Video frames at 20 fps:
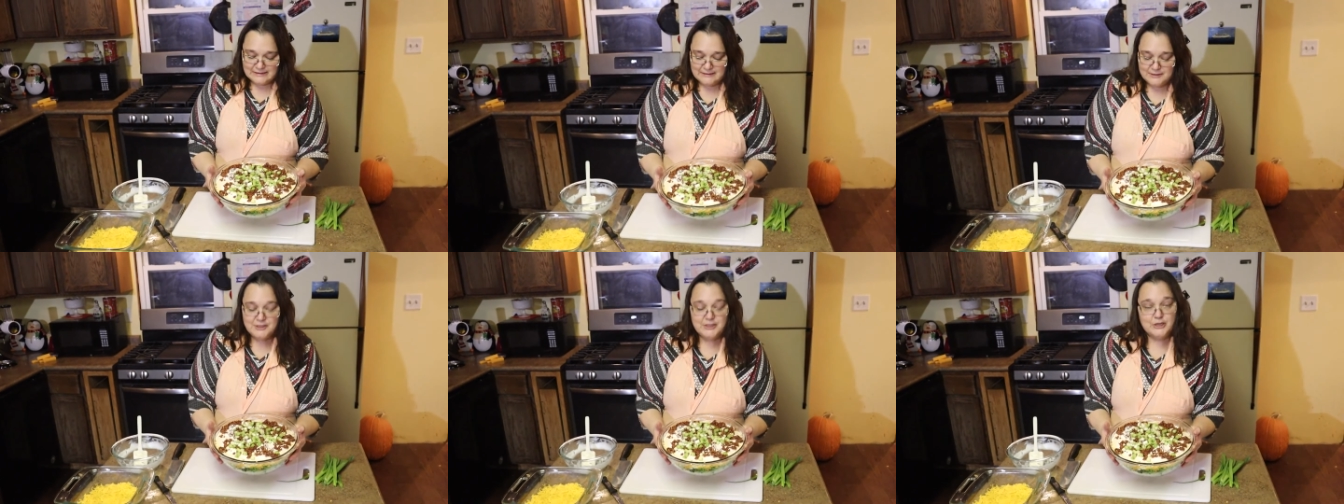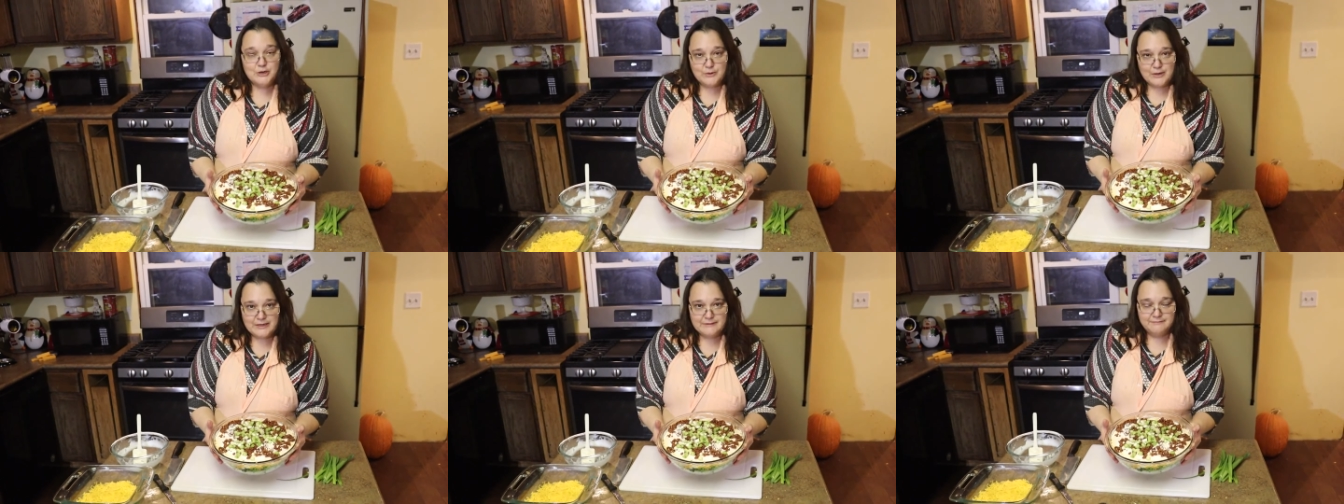You
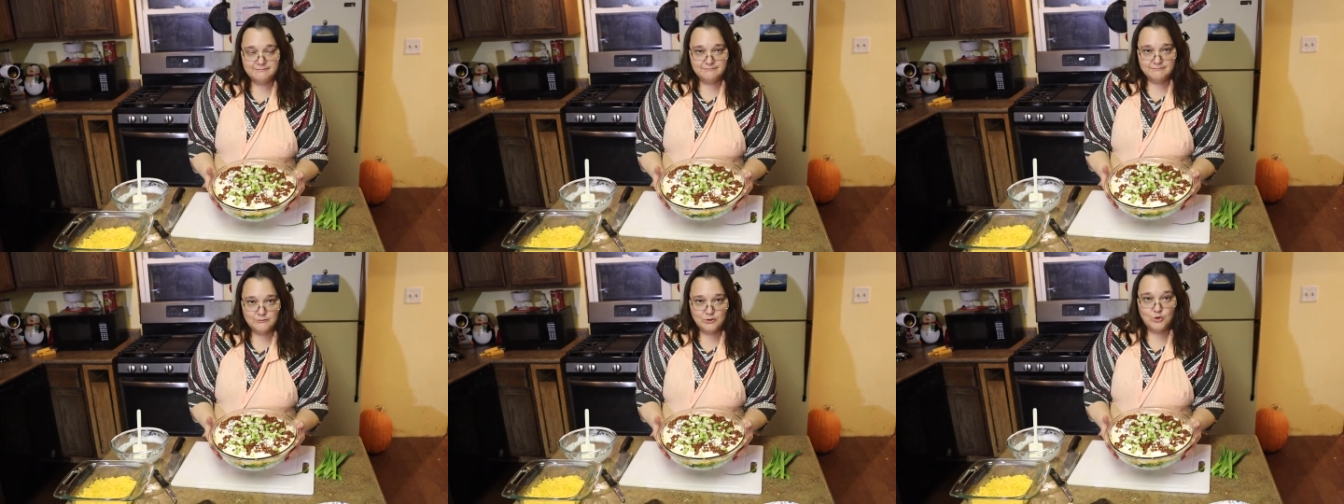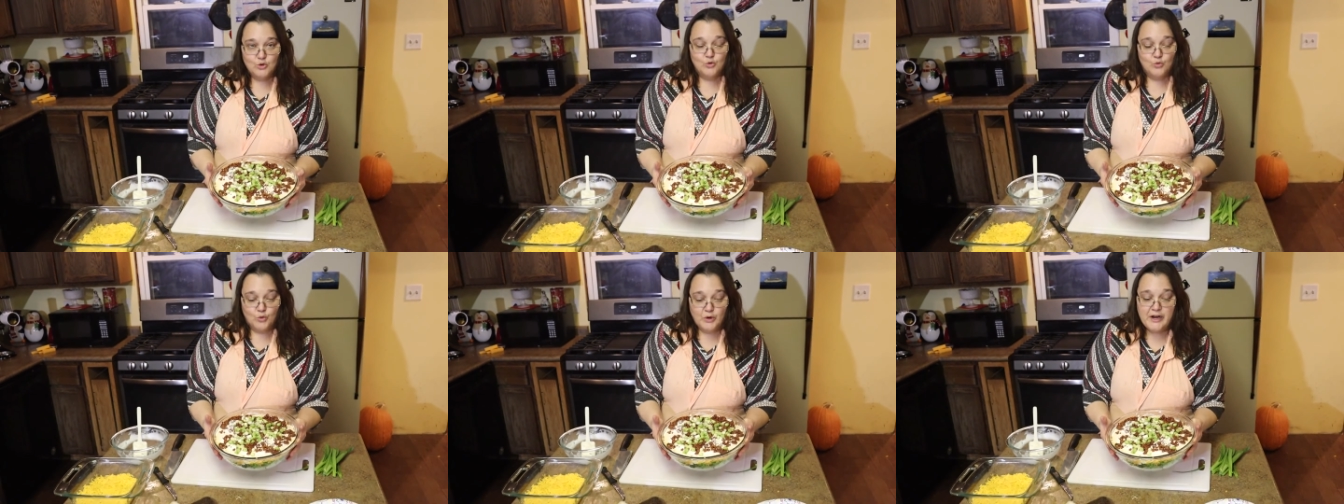know what?
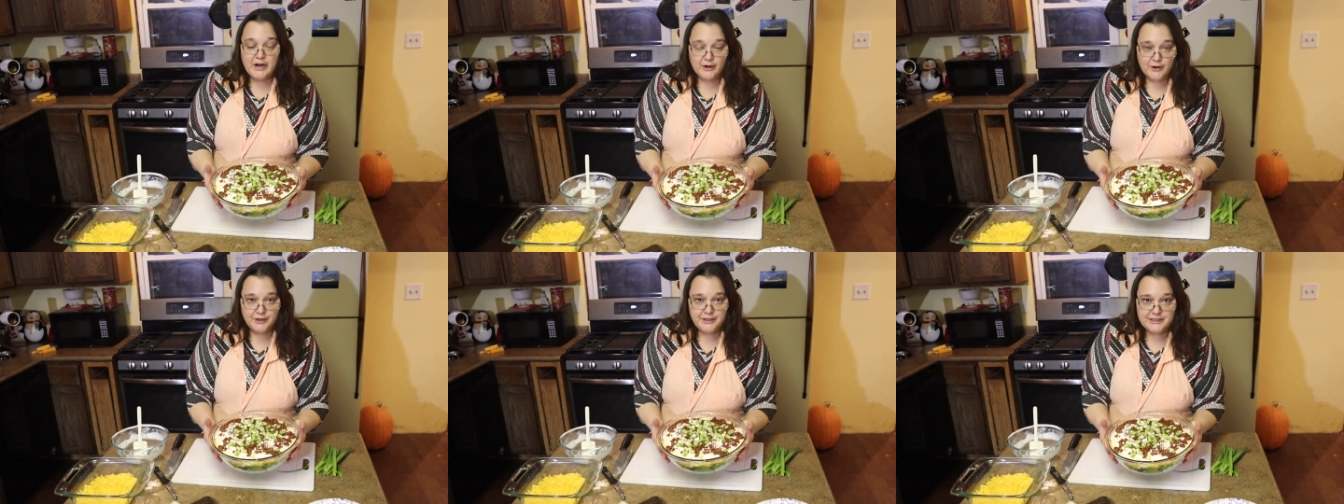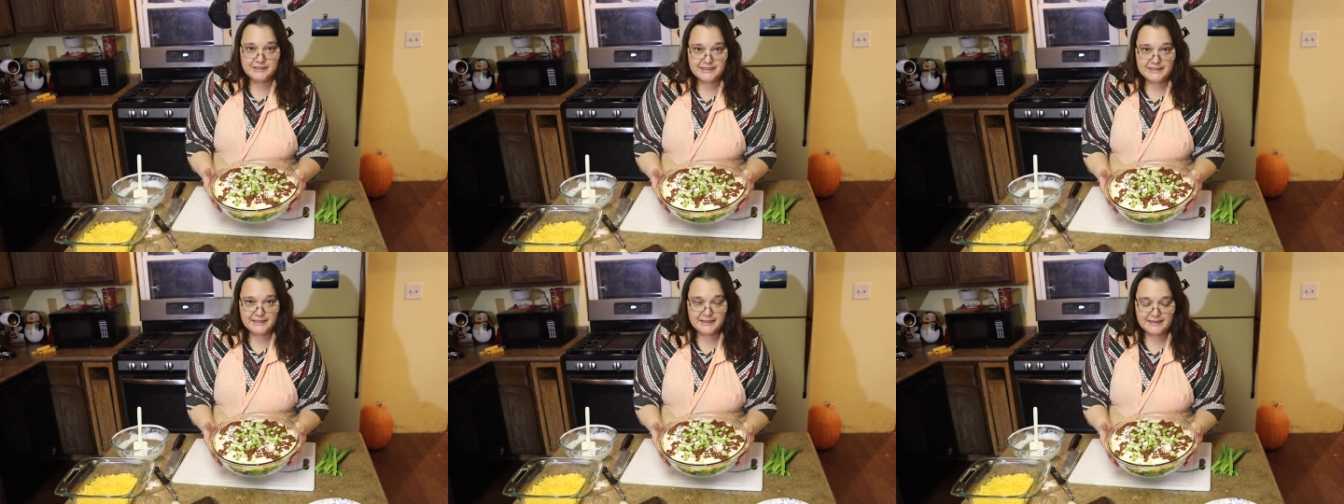We are going
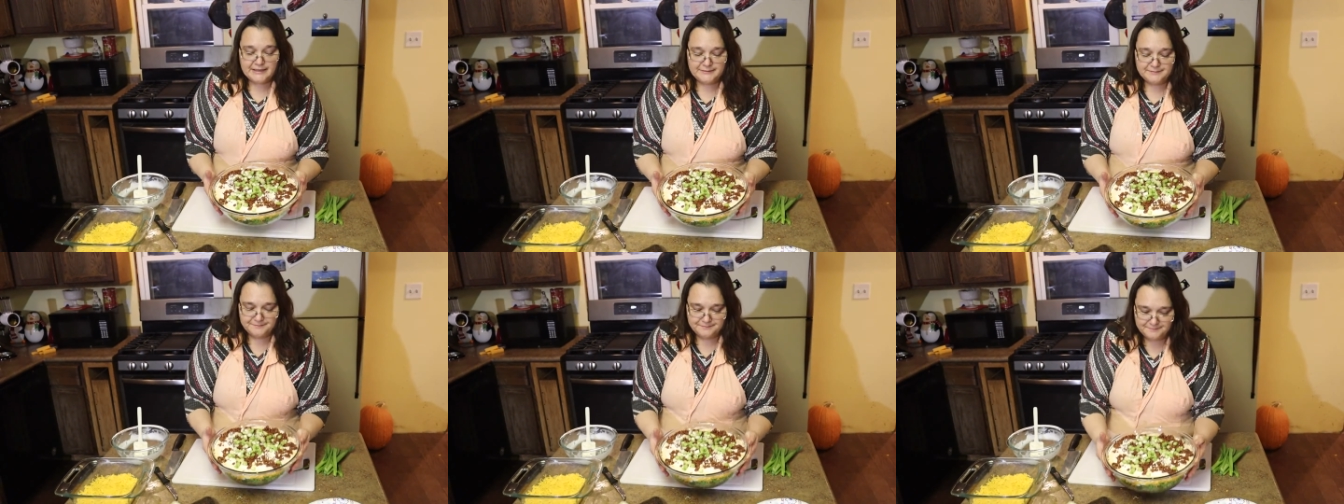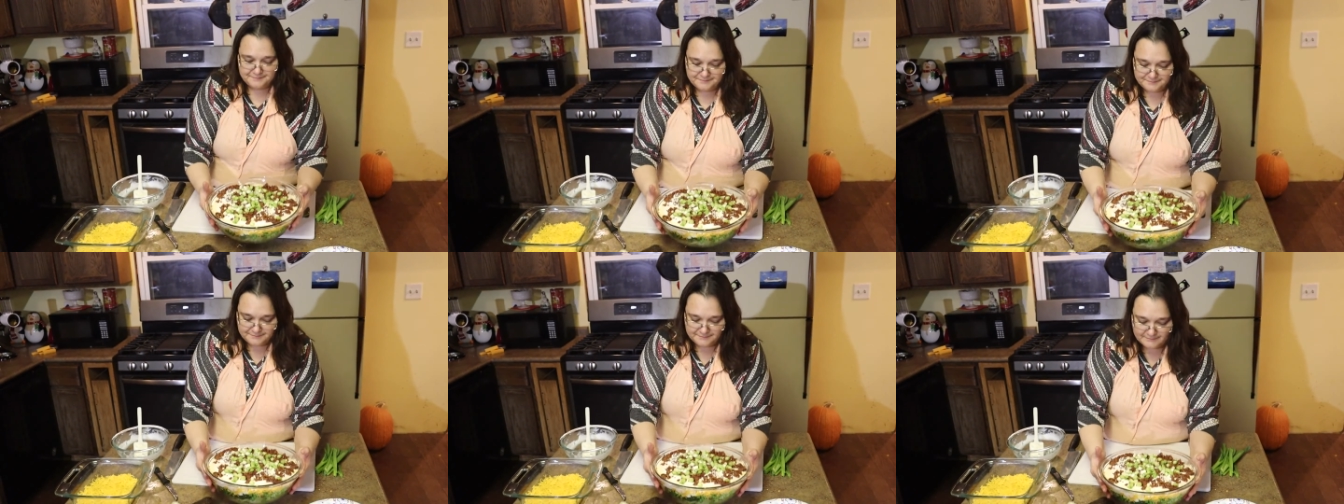to dig in.
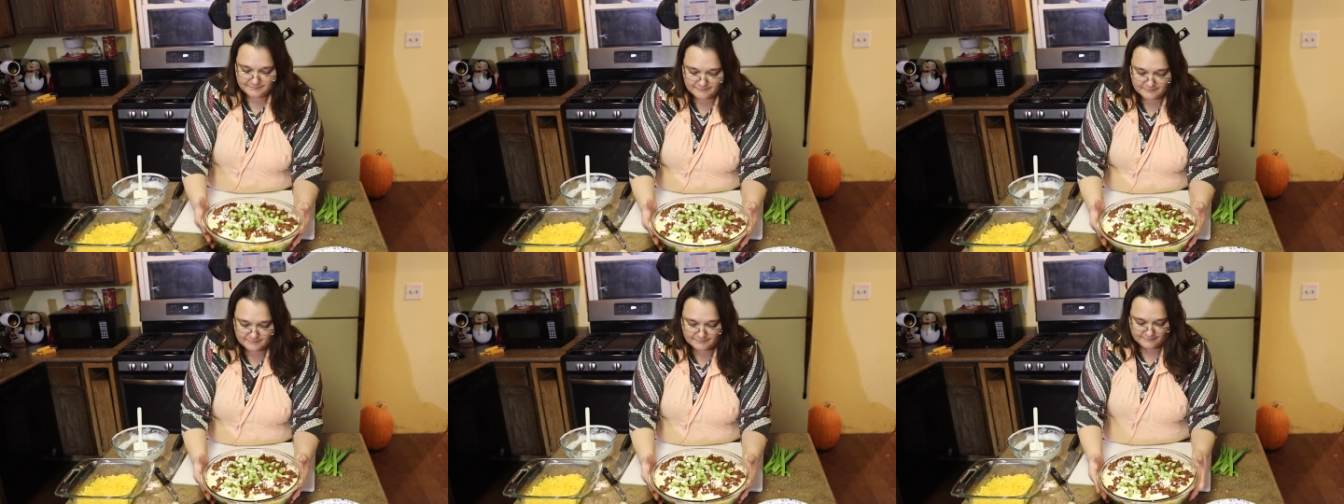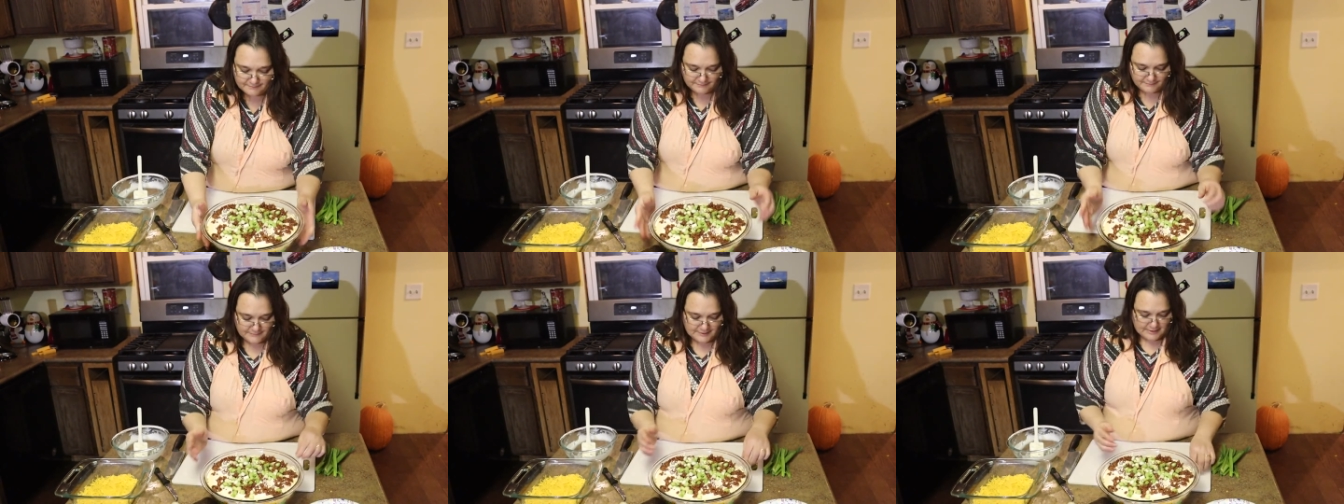
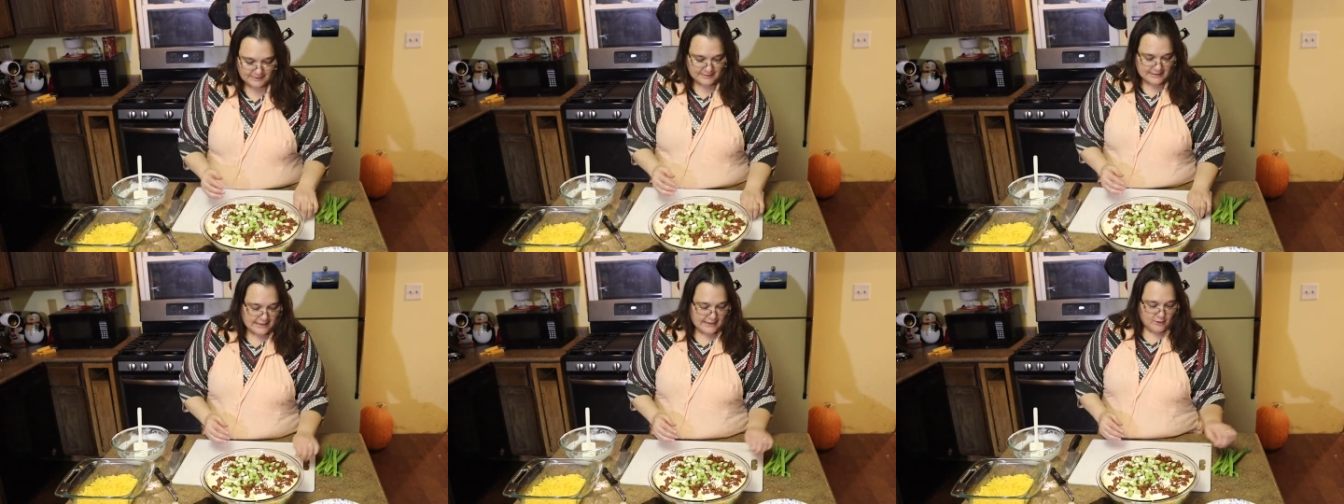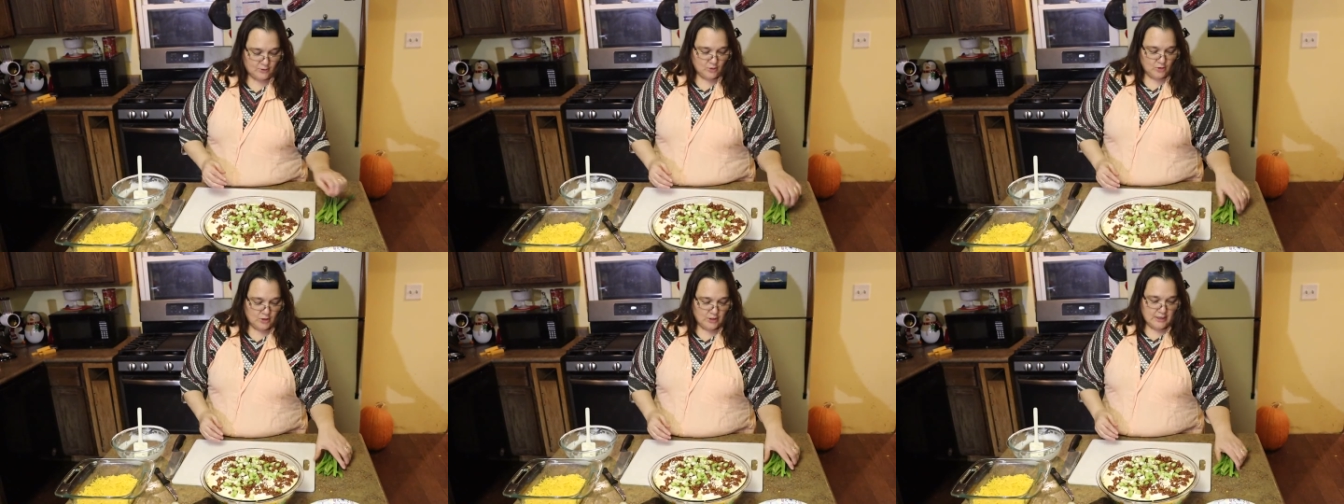
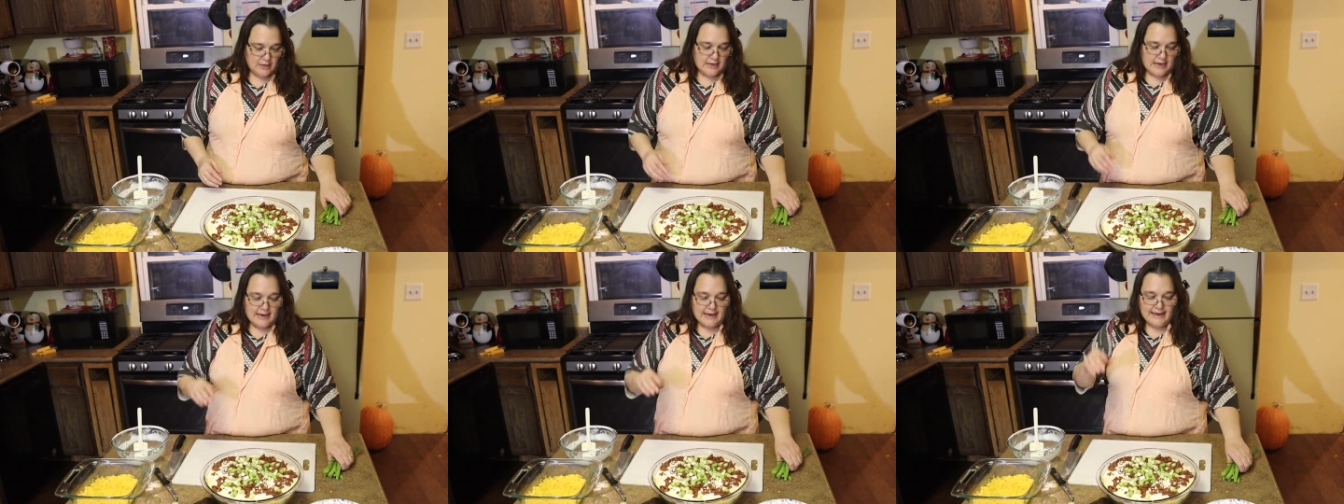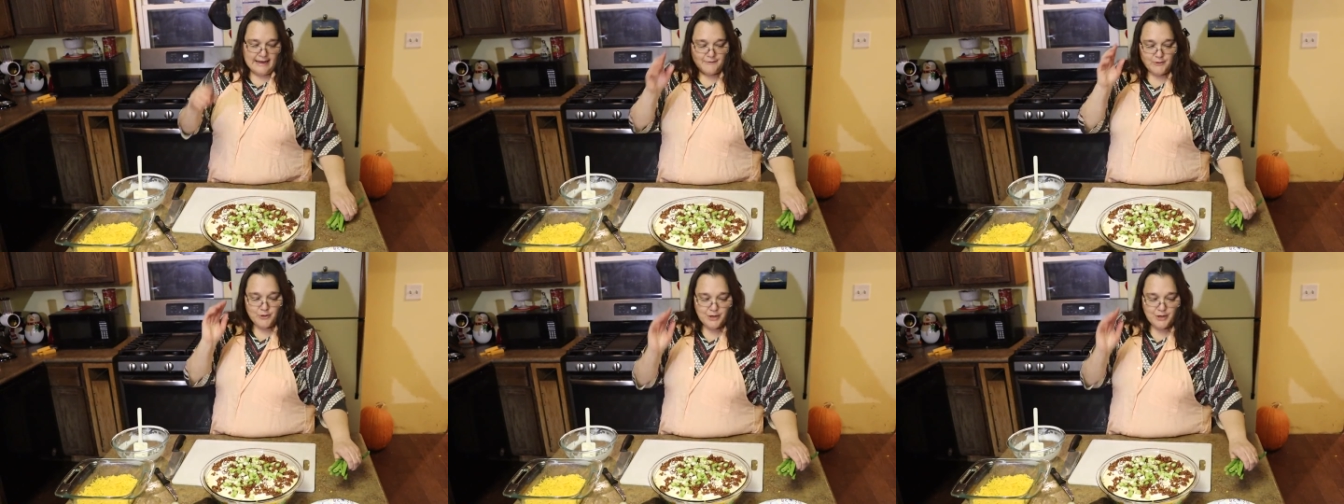Now, I have a